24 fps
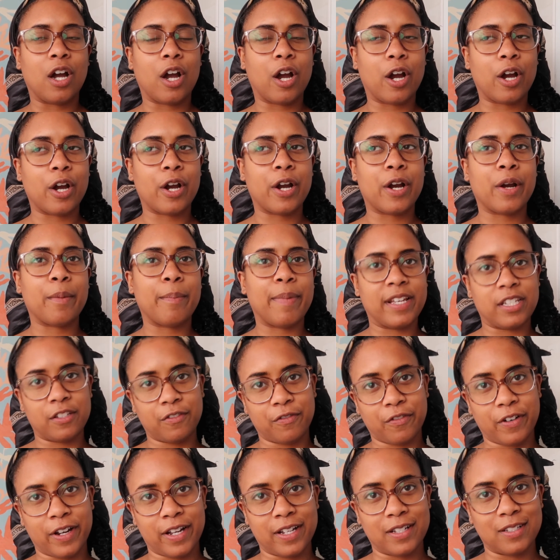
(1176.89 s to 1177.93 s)
her best
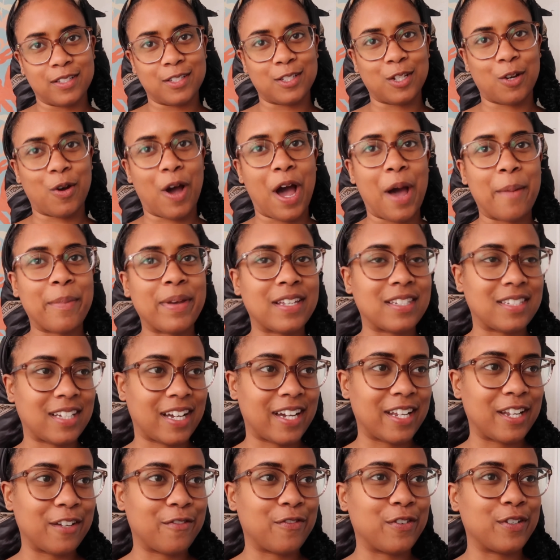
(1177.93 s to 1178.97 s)
friend, so I'm
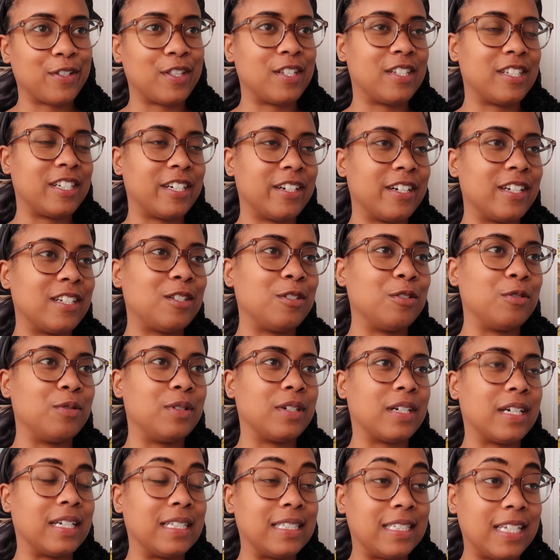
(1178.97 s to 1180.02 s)
excited for the series to
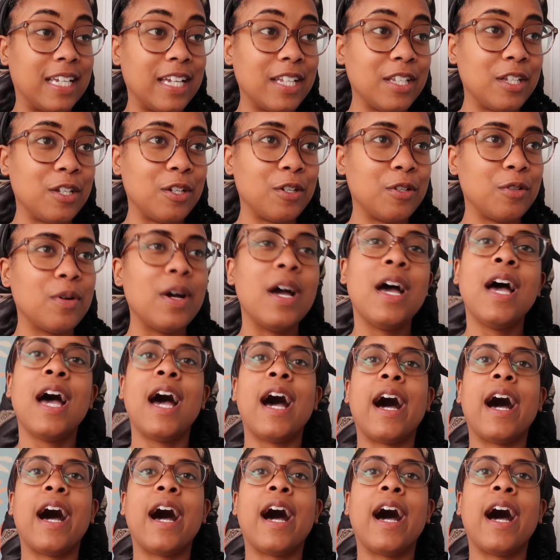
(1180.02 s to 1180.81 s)
continue.